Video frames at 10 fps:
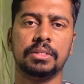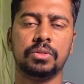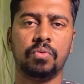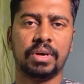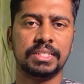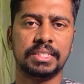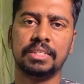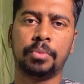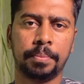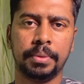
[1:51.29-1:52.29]
So one
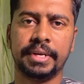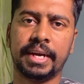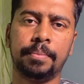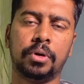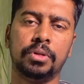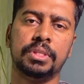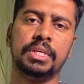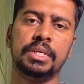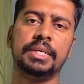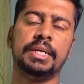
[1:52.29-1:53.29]
such popular app on
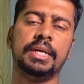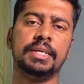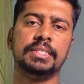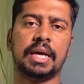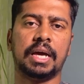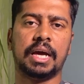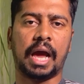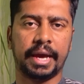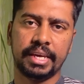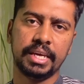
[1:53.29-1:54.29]
the internet is
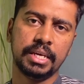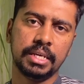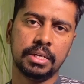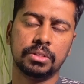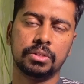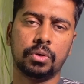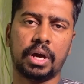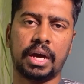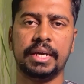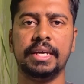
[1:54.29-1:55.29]
Anki.
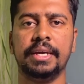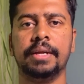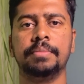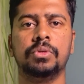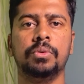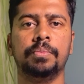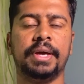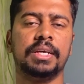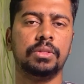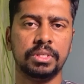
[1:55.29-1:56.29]
So Anki helps you
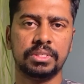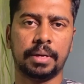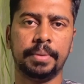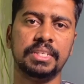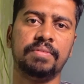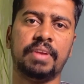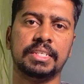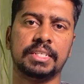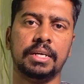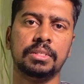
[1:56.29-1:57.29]
make these amazing
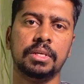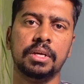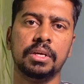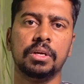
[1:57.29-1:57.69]
flashcards,